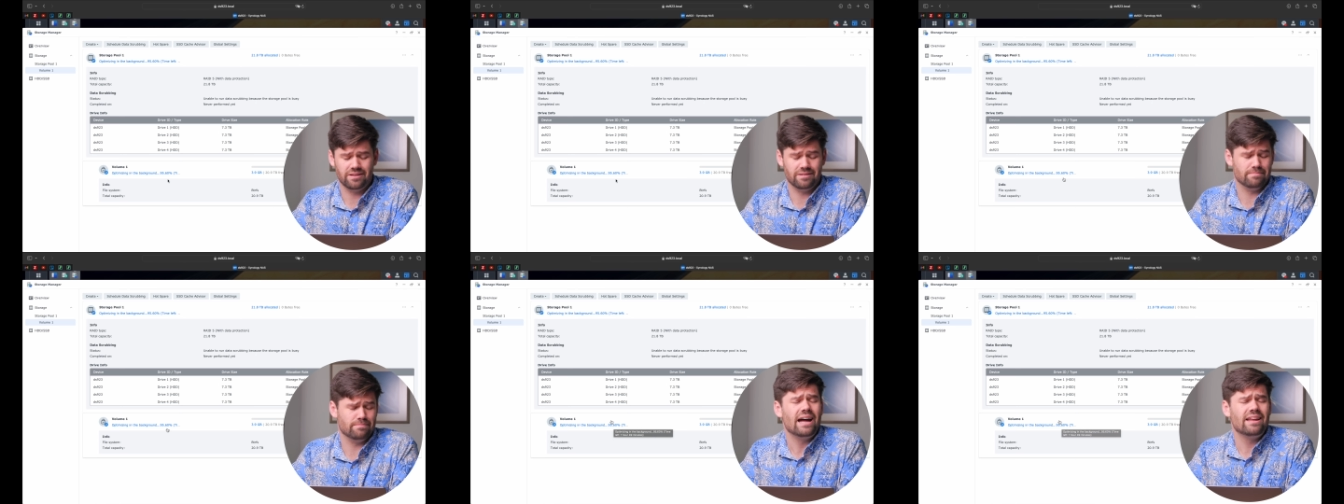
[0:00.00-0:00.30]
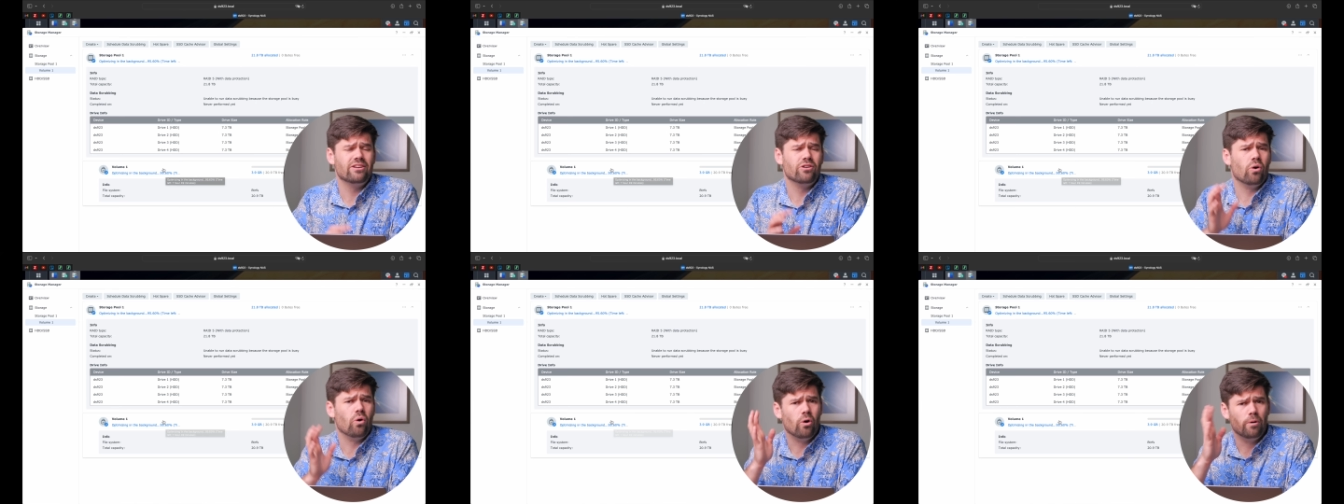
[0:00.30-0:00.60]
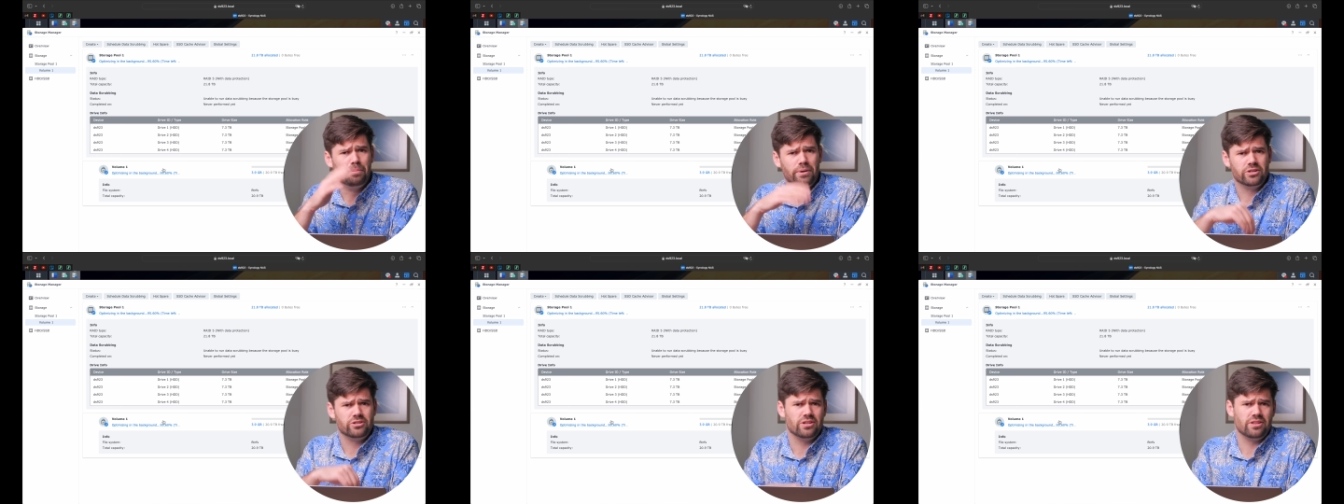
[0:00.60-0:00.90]
and I did a
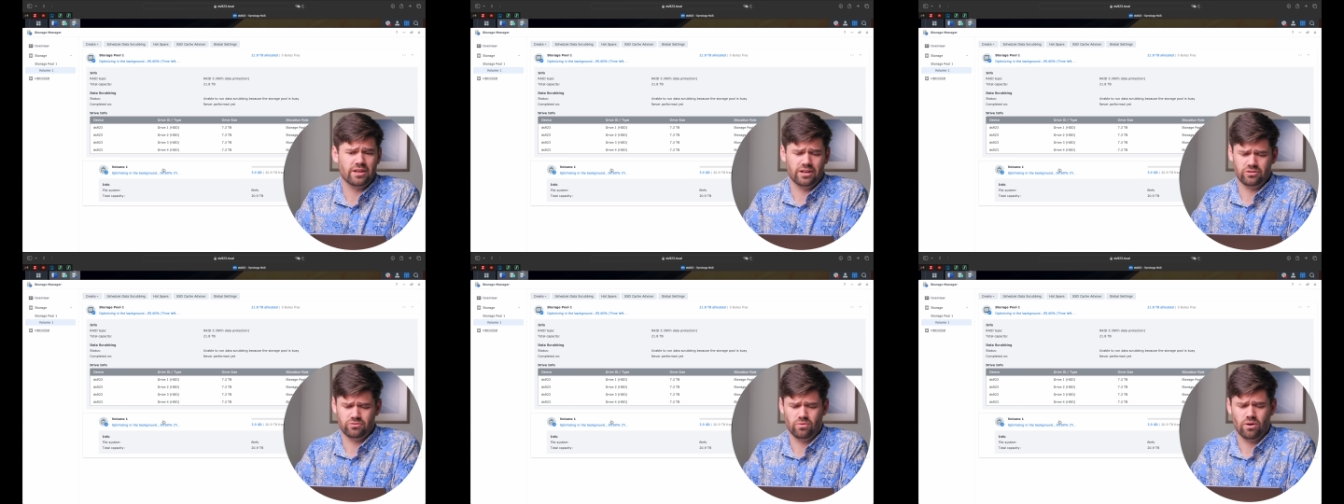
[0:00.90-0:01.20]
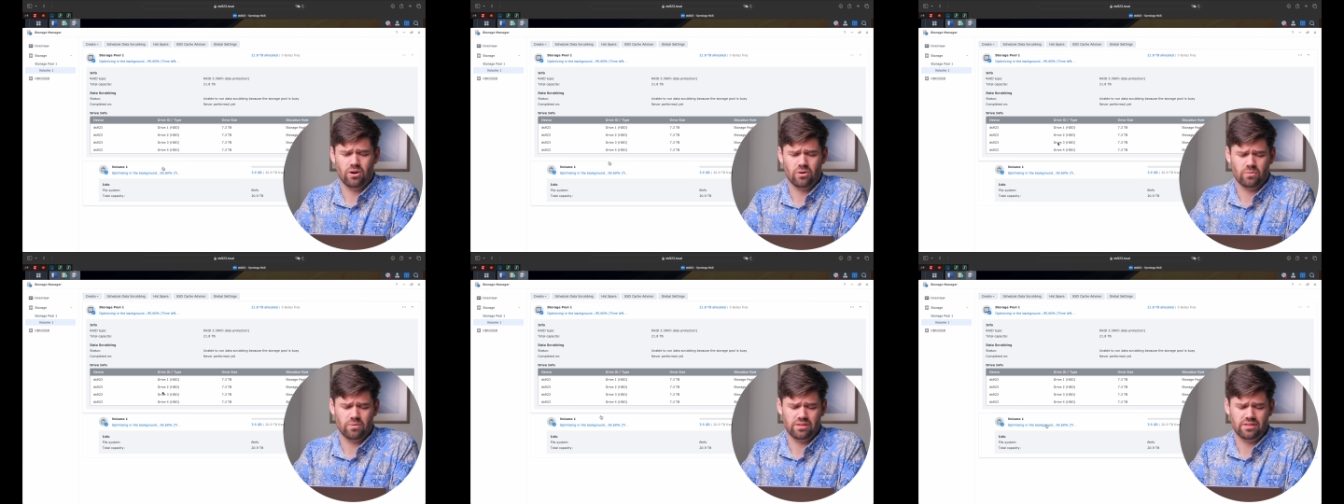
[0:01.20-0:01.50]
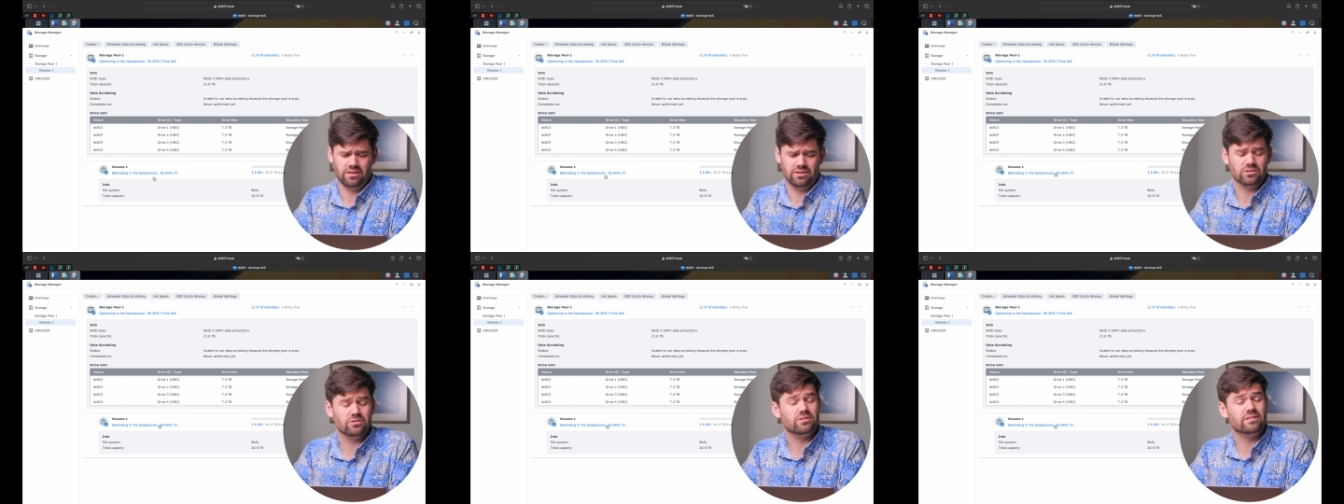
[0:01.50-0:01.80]
whole bunch of things wrong with
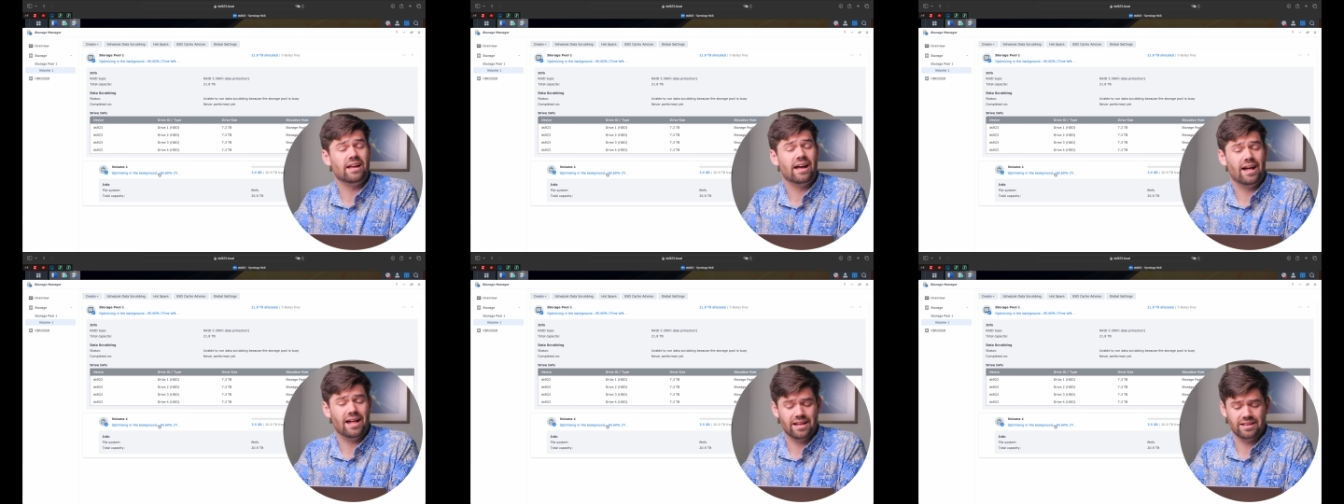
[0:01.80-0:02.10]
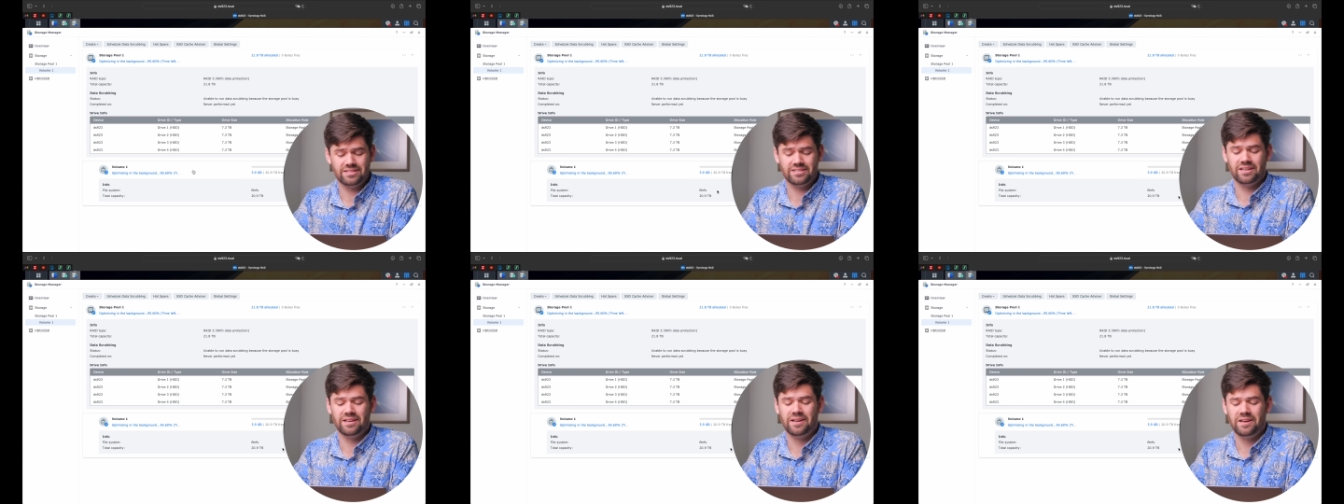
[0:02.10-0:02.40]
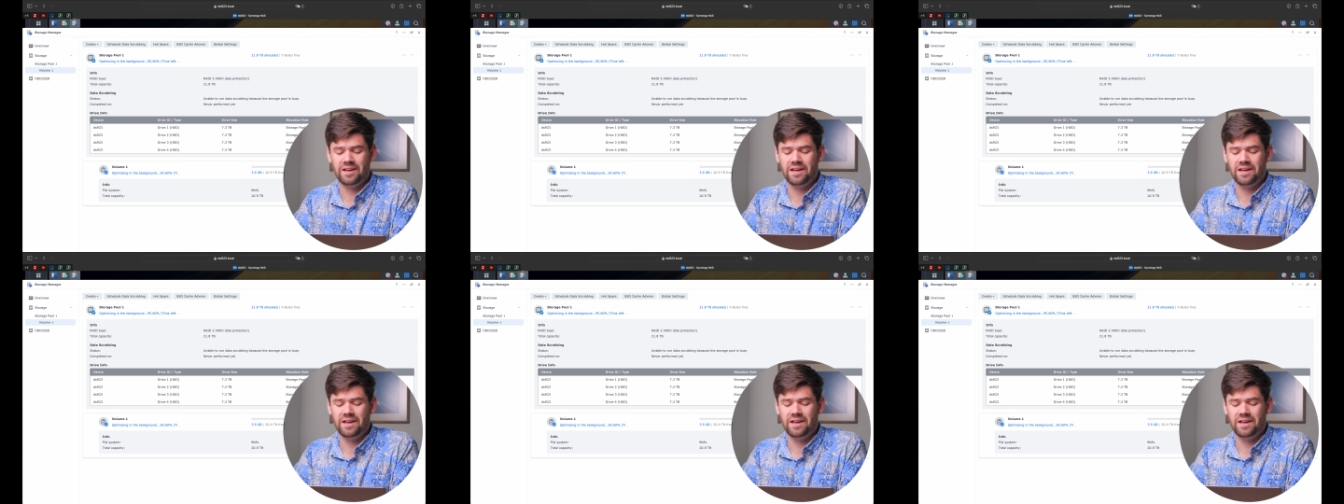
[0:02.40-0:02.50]
this NAS,